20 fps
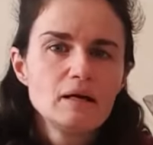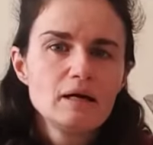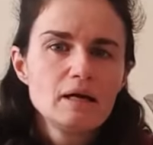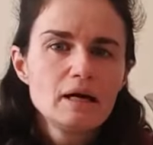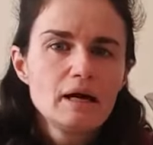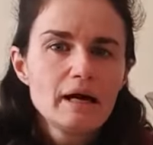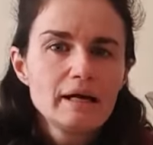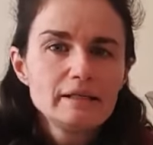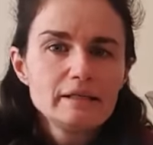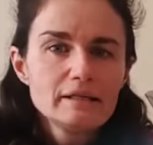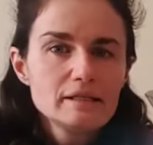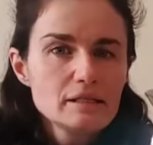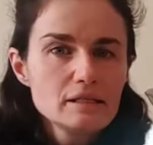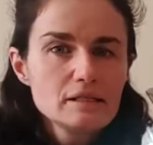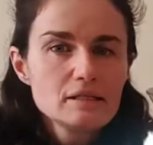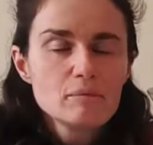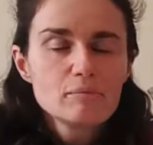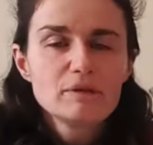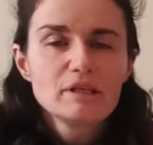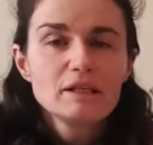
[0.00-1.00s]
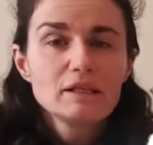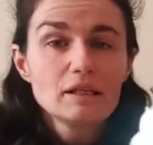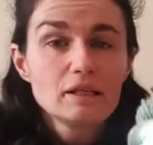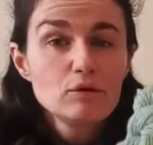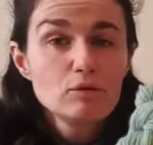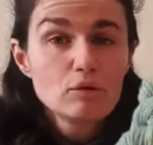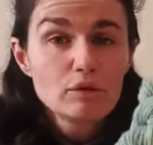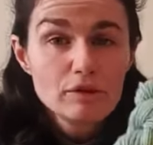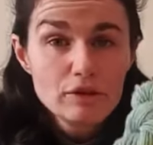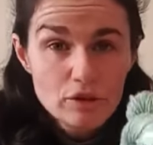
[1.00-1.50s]
And this is something that you
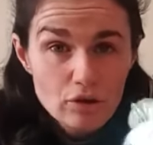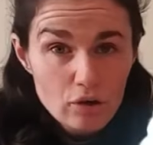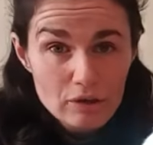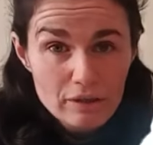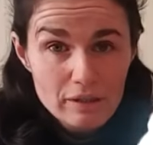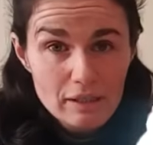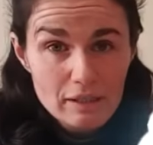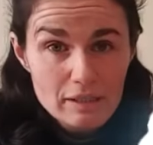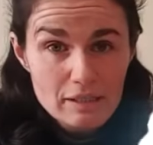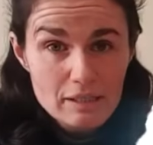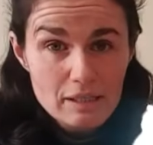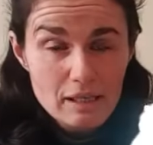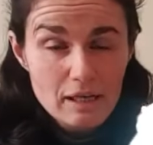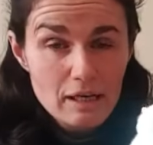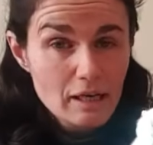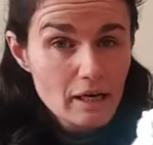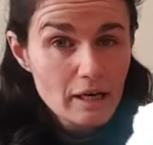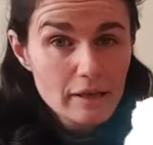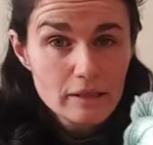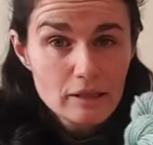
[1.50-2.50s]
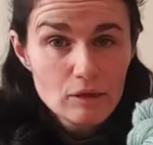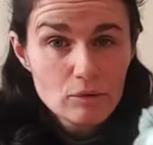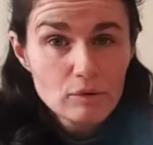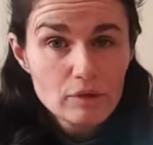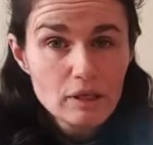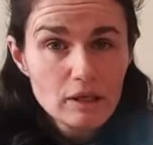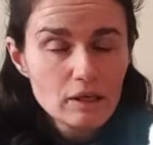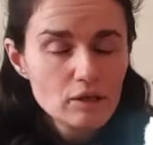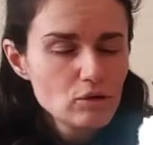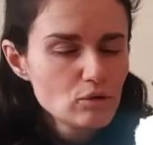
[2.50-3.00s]
are not going to see here. I don't
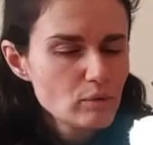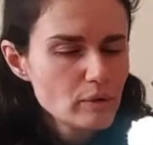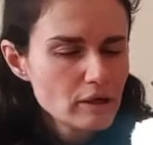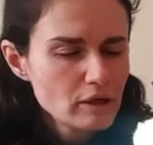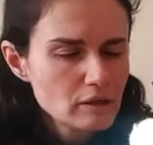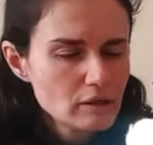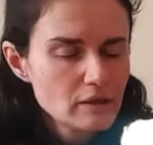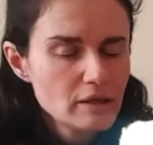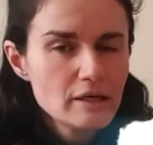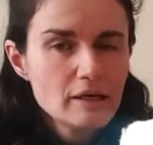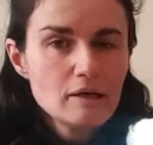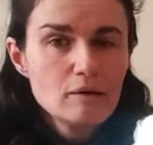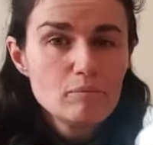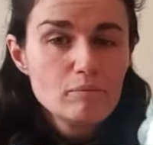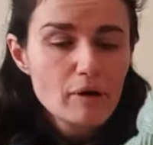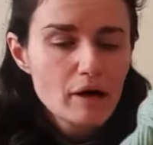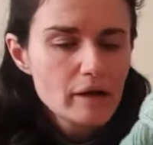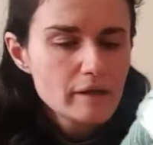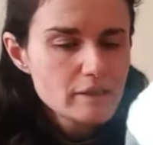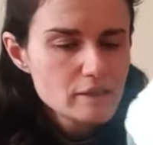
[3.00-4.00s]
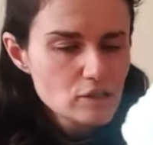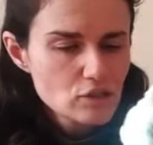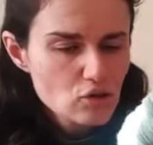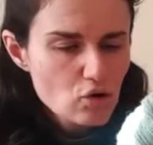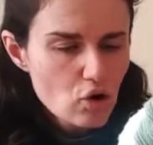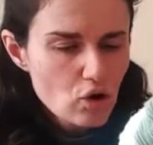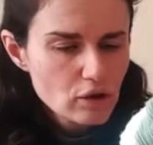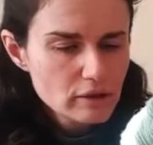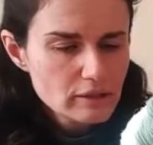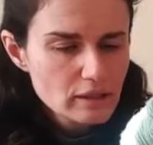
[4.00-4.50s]
think you will, but it's
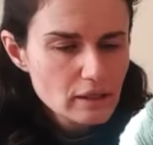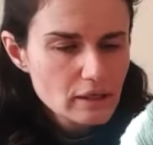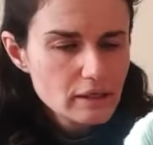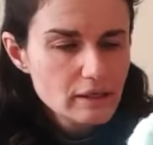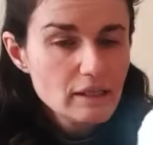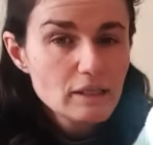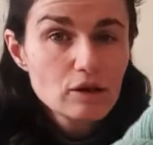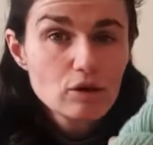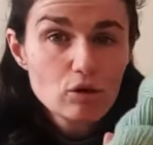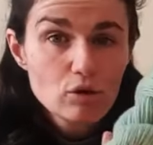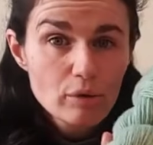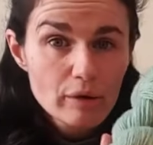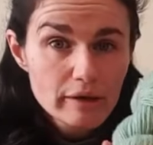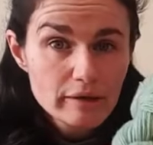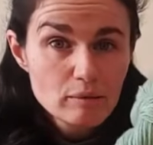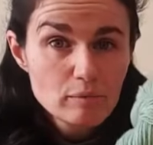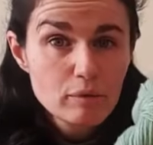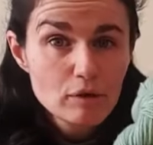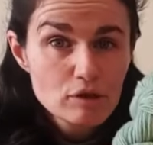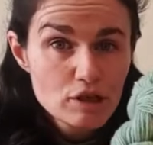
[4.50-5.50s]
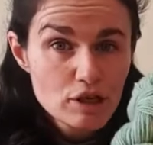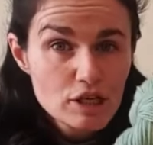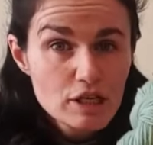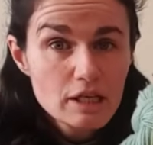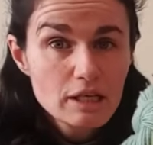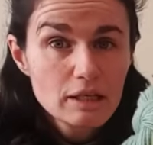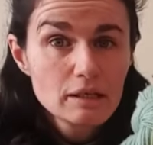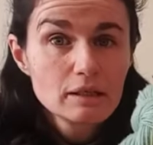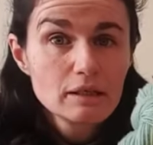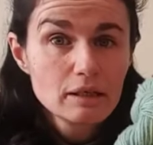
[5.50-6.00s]
got an incredible
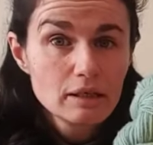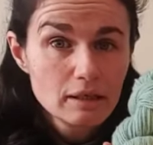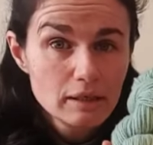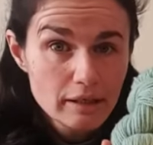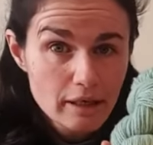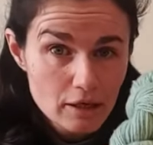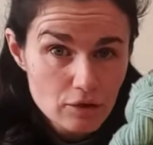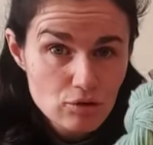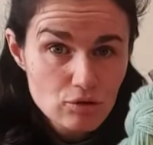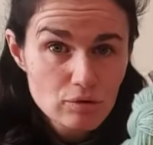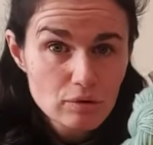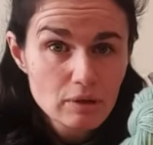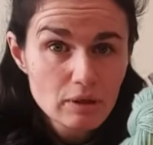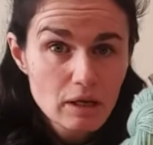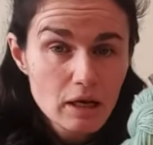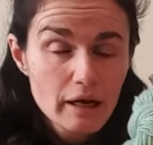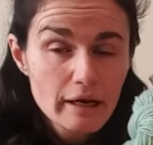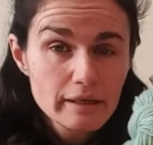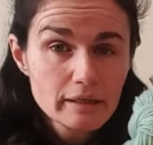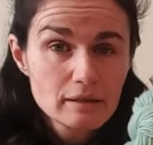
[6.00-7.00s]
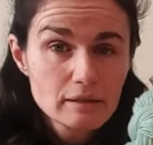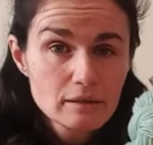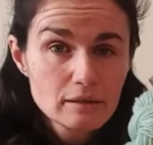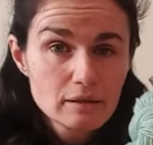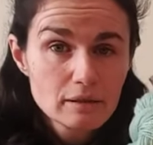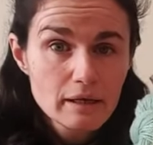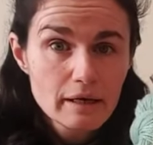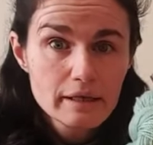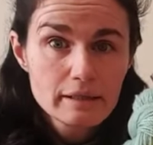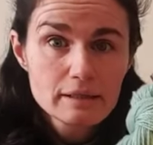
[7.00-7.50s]
sheen in natural light.
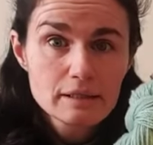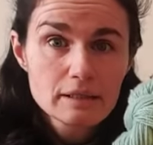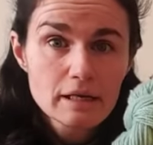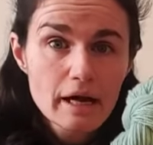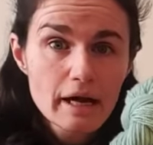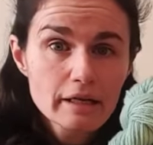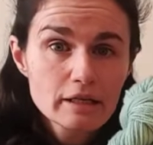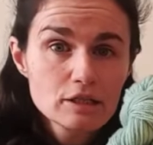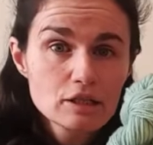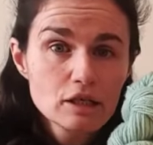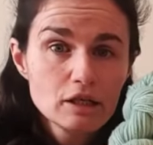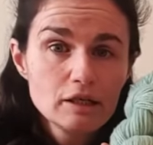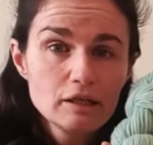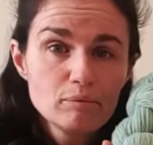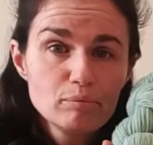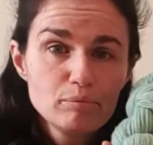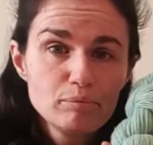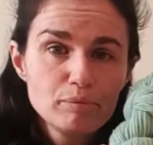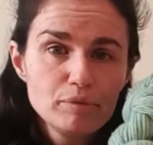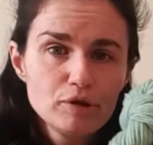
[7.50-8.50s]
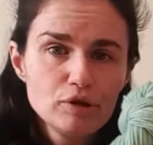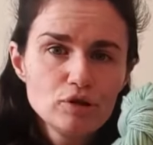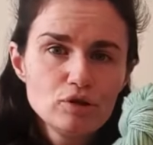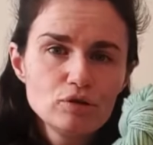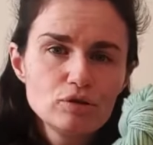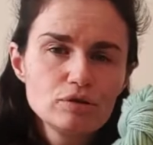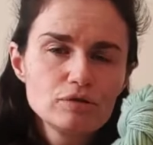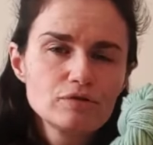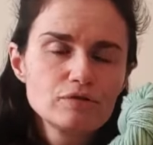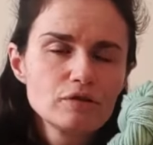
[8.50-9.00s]
It's actually a
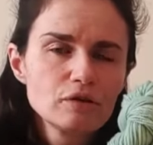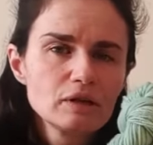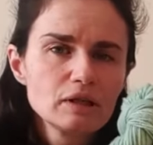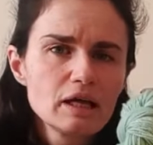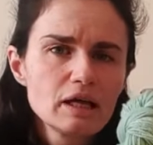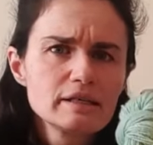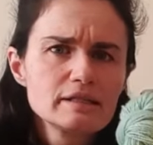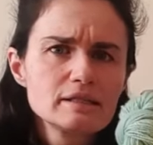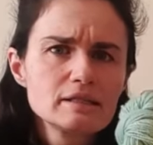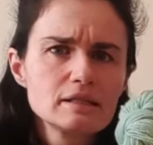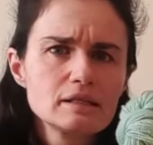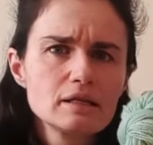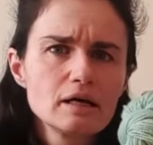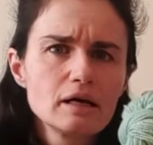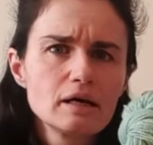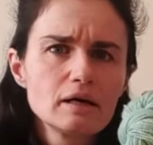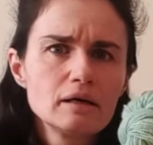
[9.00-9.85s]
beautiful luster.